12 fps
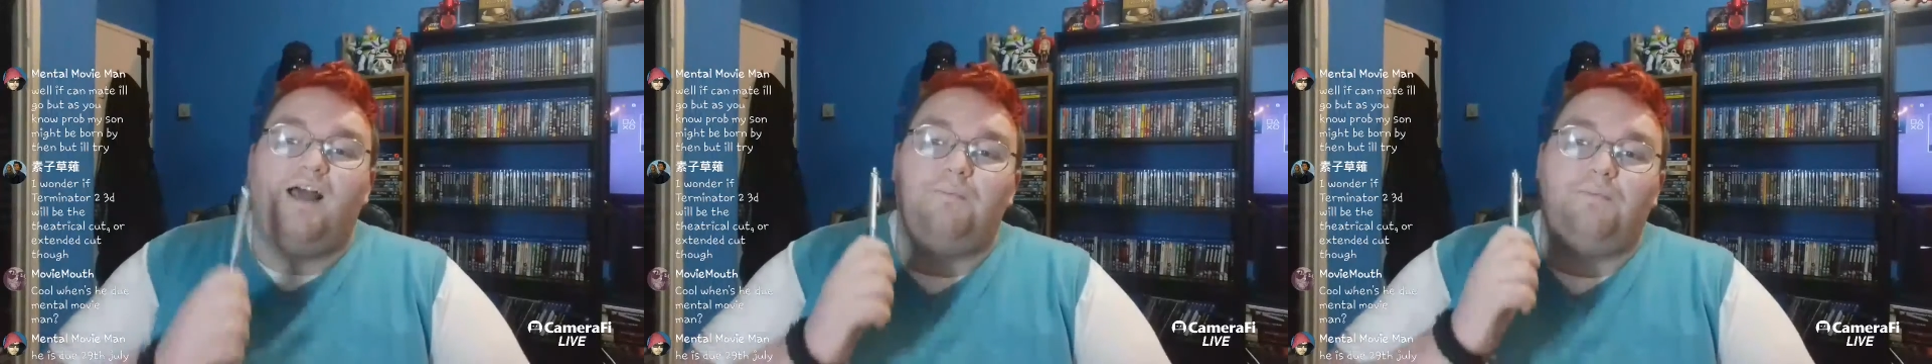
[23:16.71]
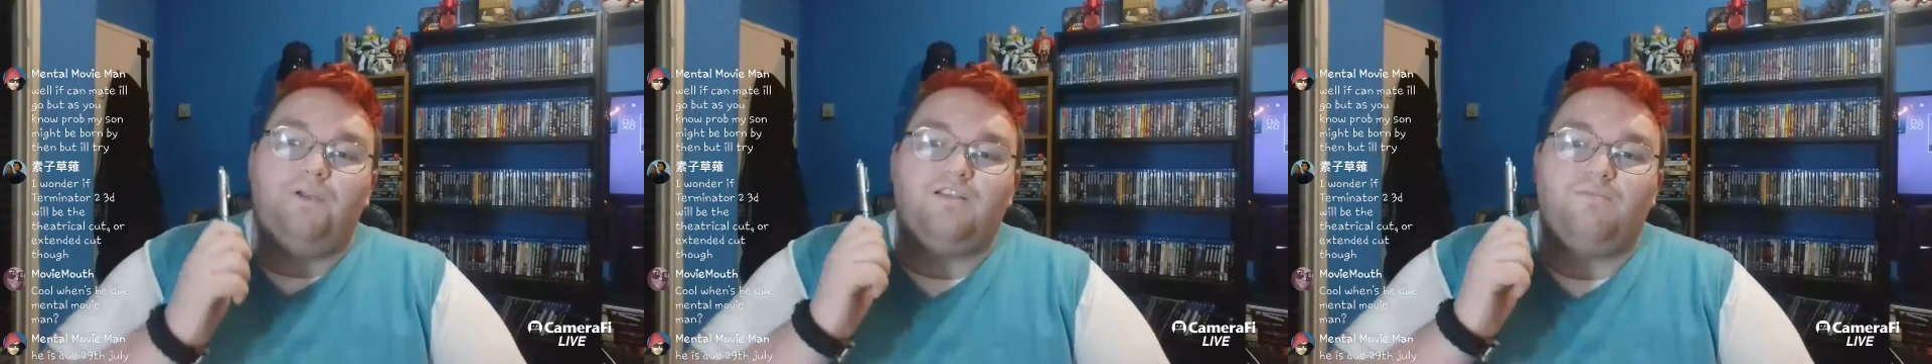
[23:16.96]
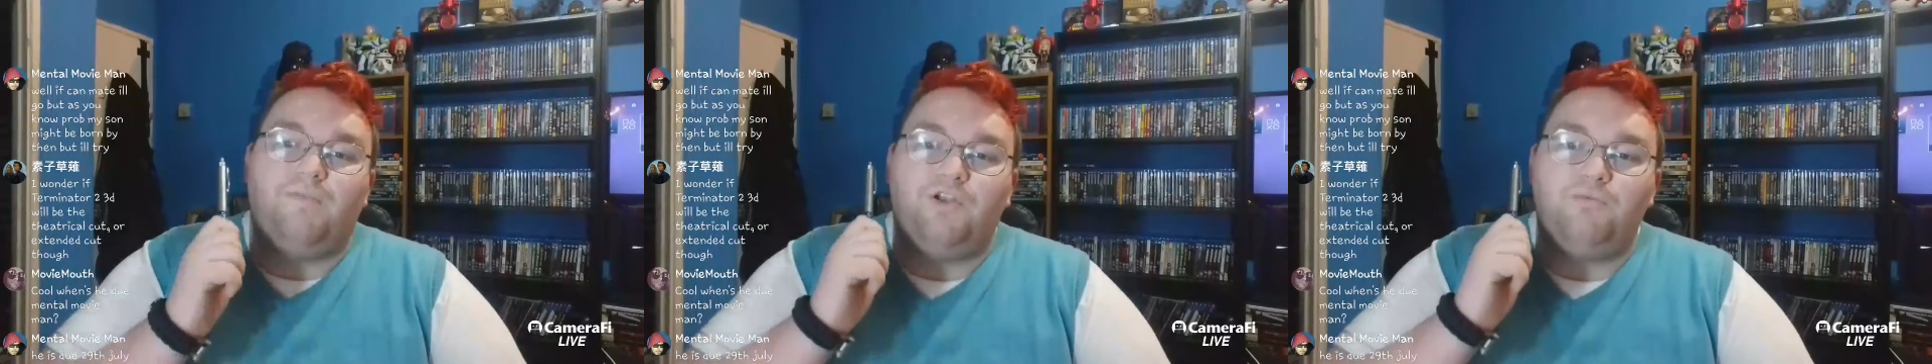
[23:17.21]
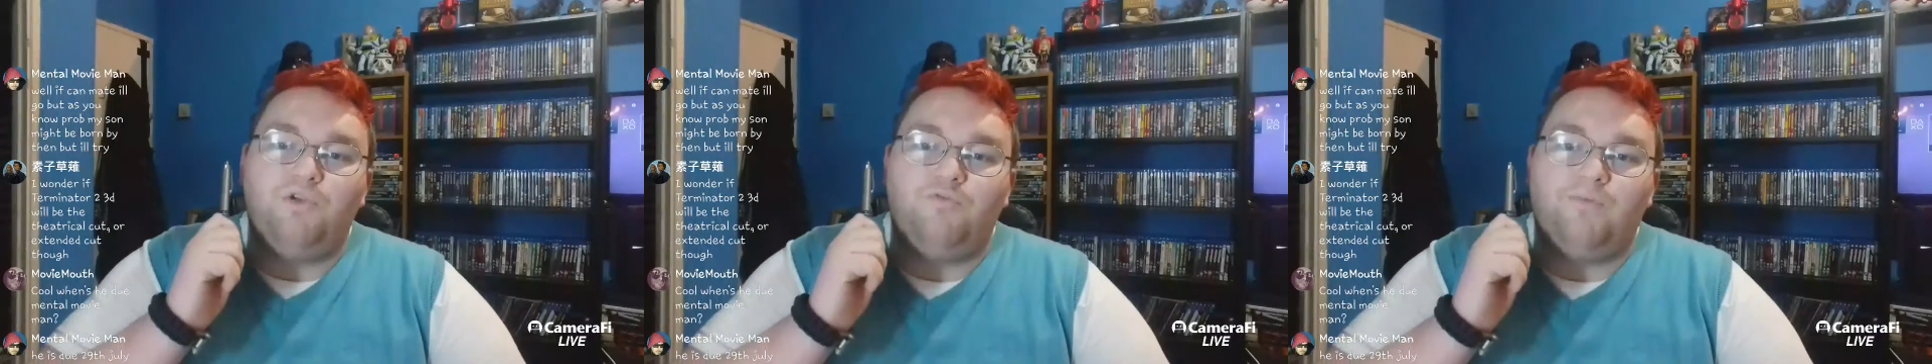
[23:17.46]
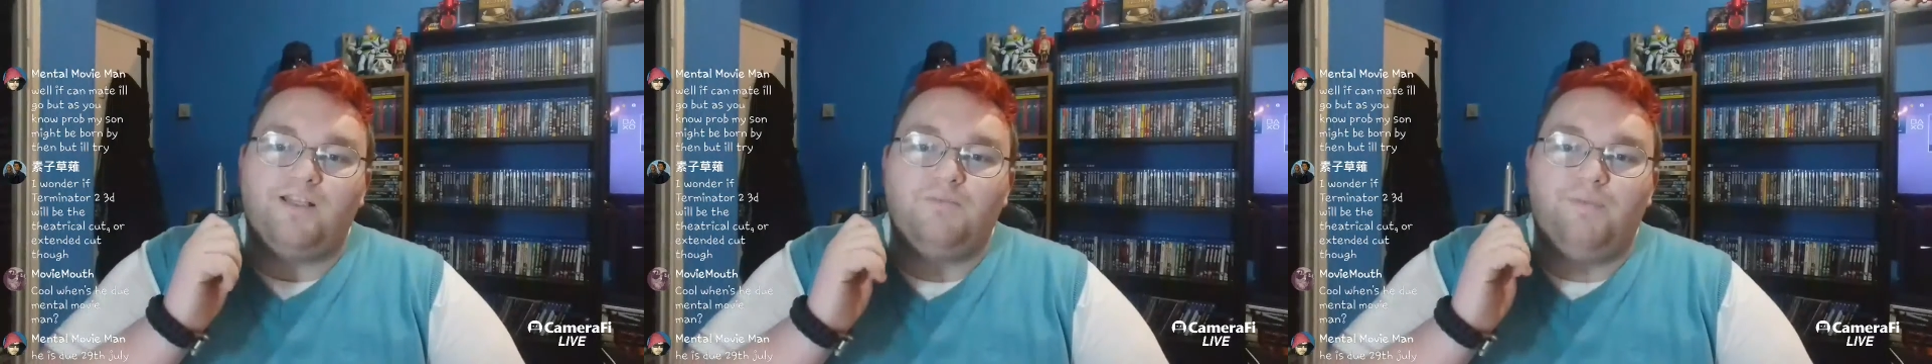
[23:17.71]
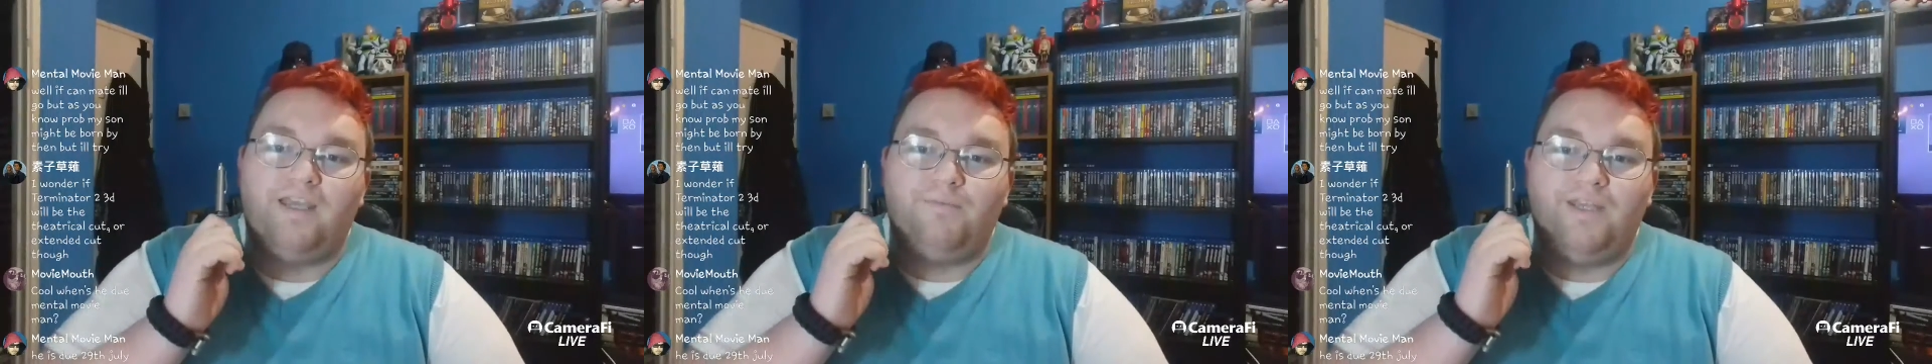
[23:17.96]
And plus, Mental Movie
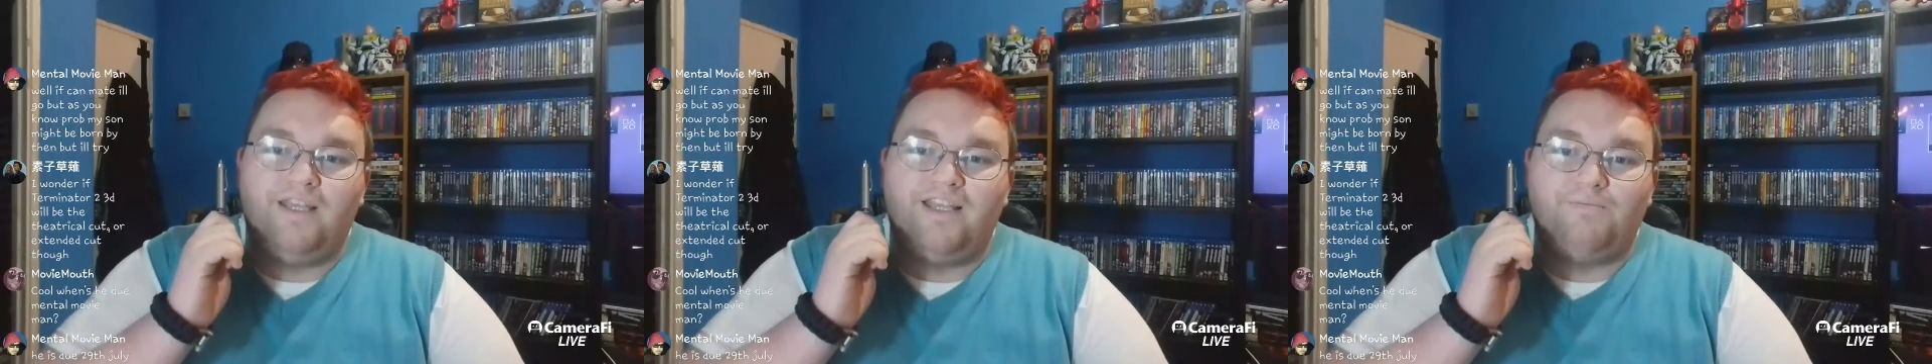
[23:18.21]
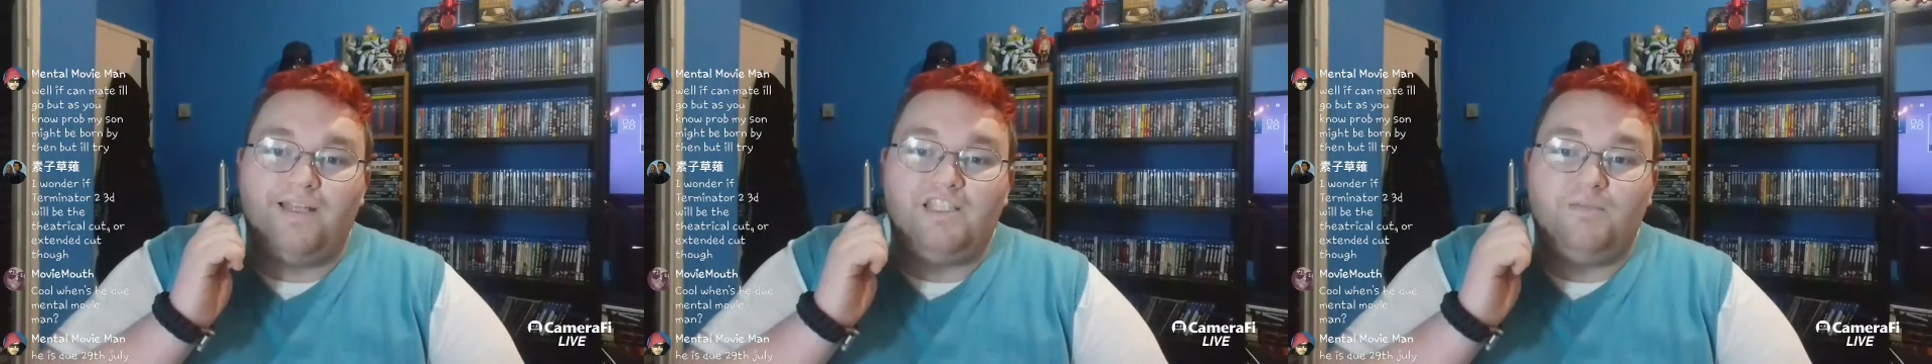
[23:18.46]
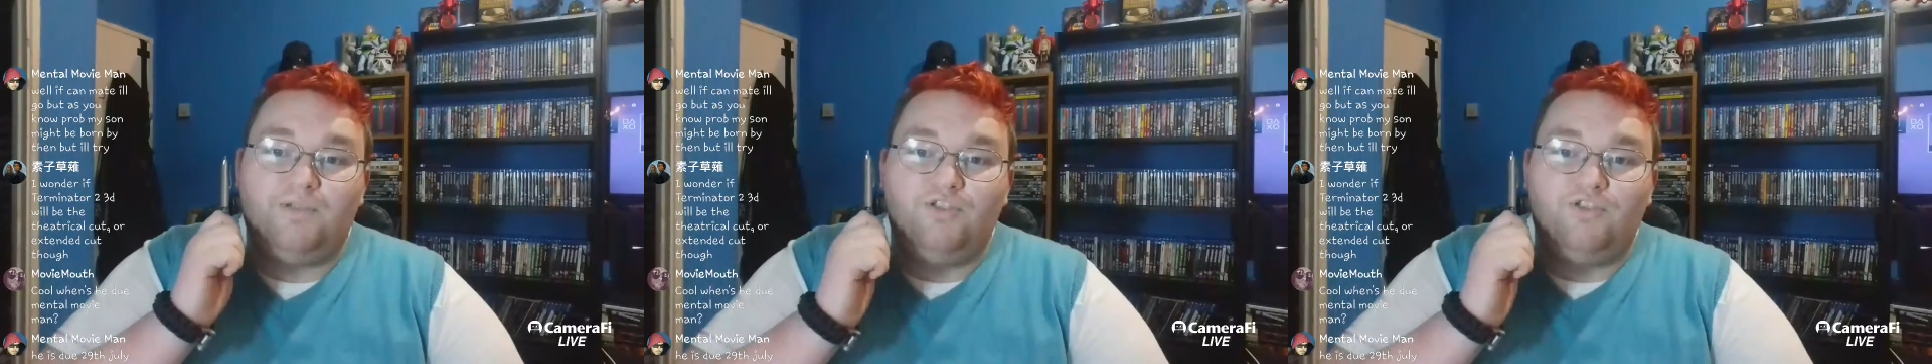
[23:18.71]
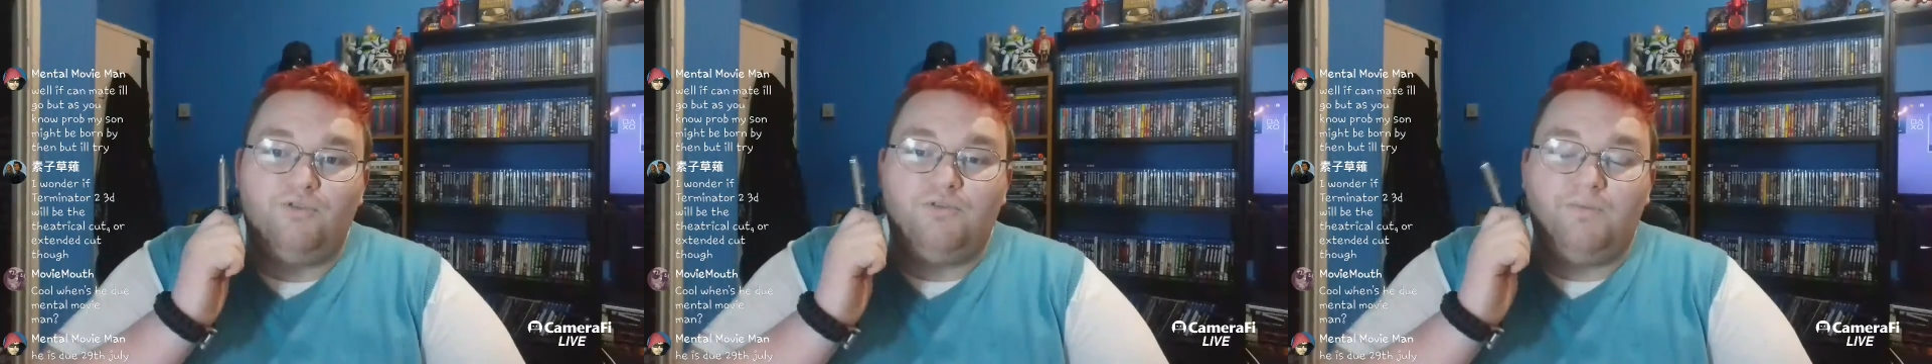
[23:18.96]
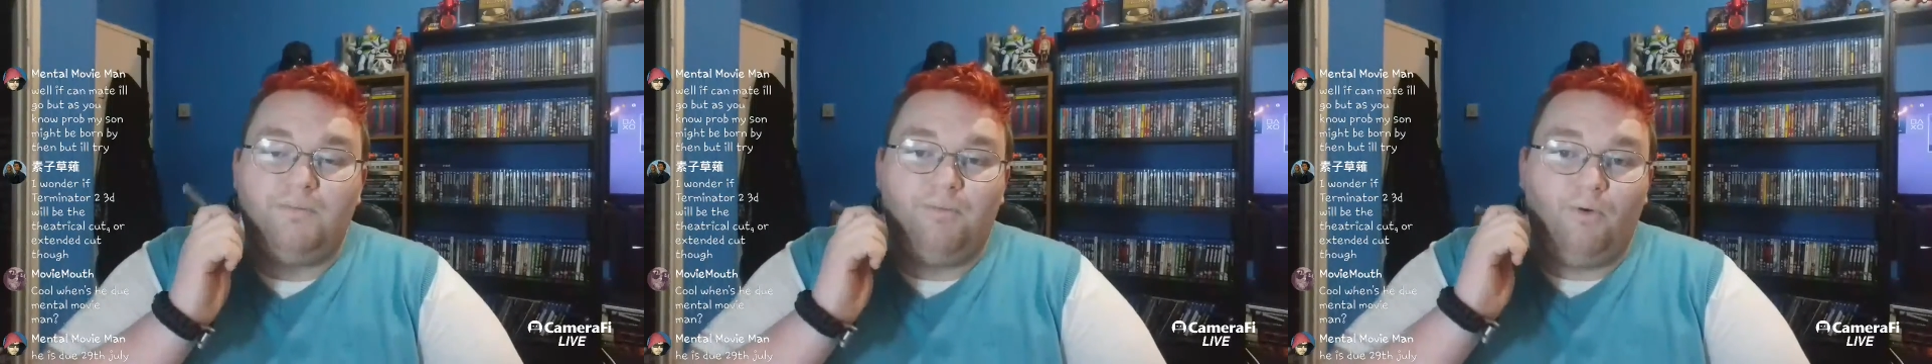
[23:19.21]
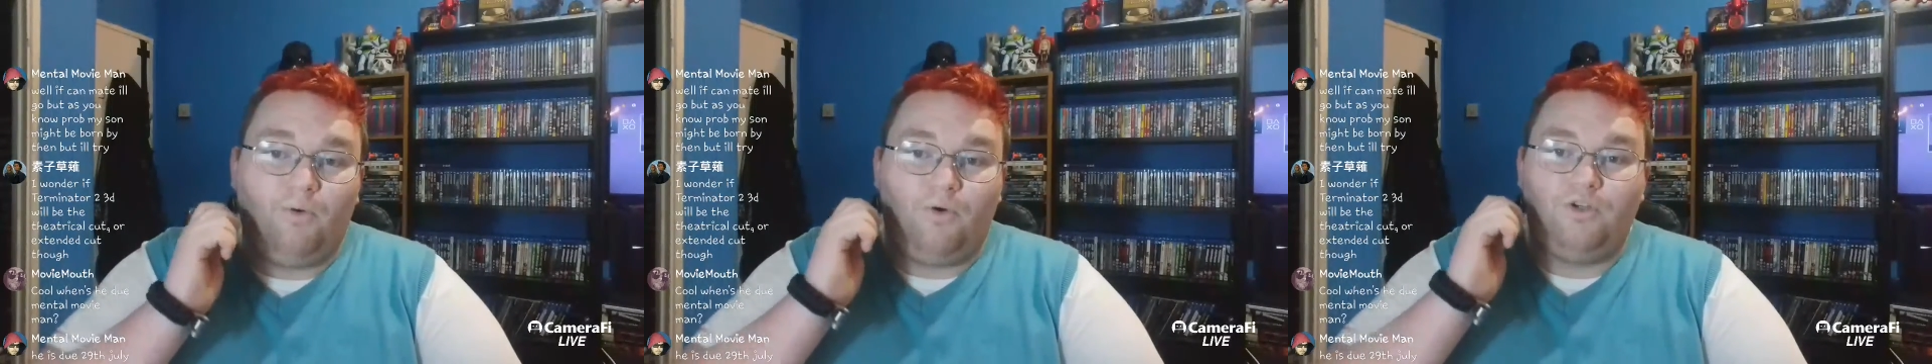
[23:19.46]
Man's baby is meant to be due to be
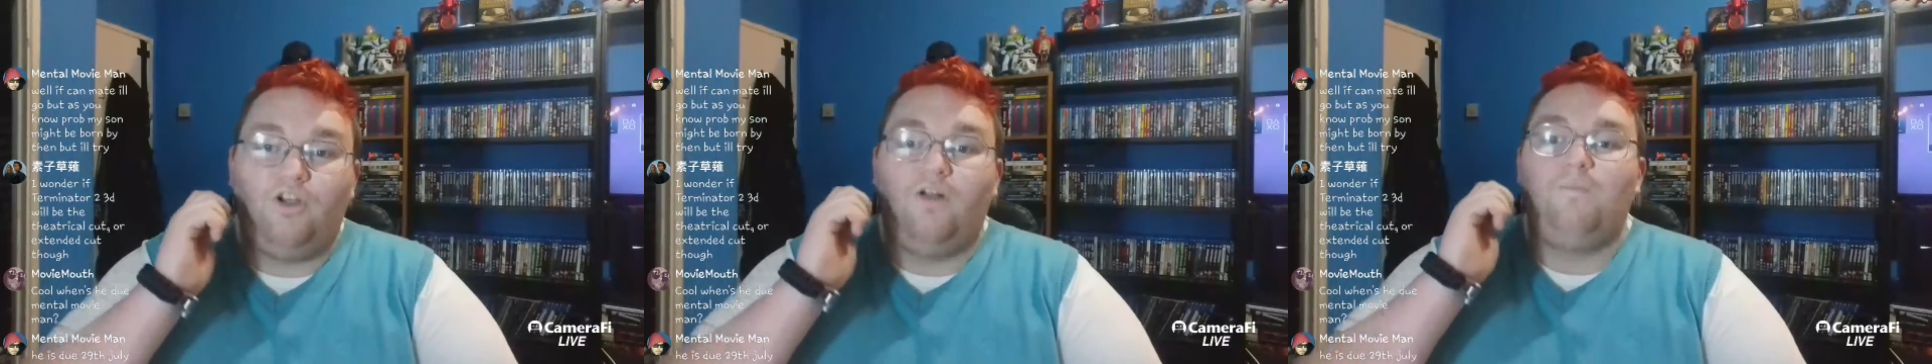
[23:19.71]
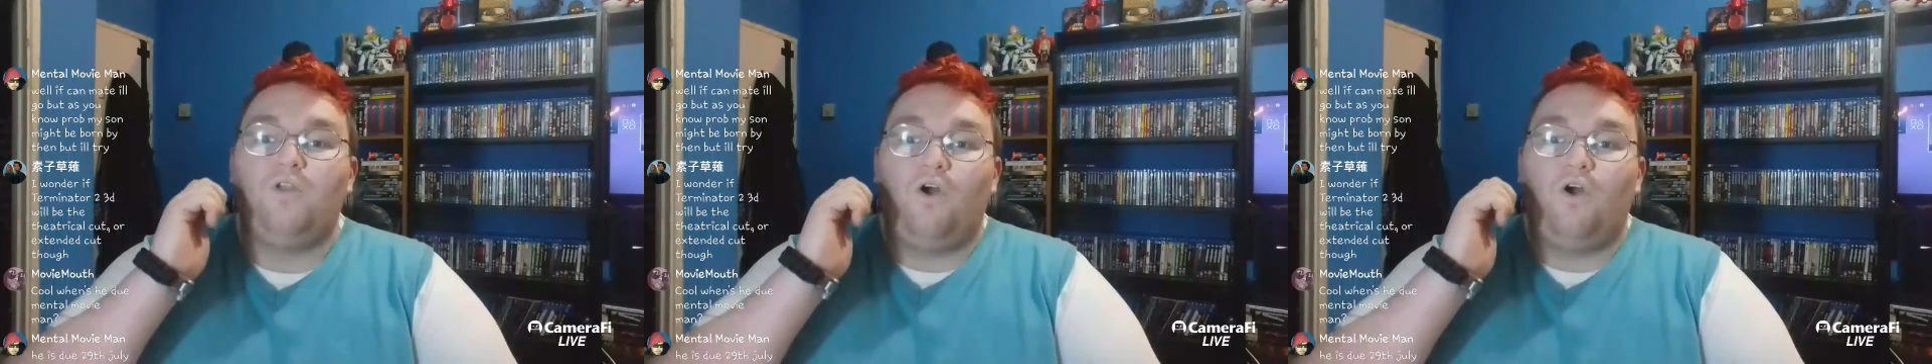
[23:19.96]
born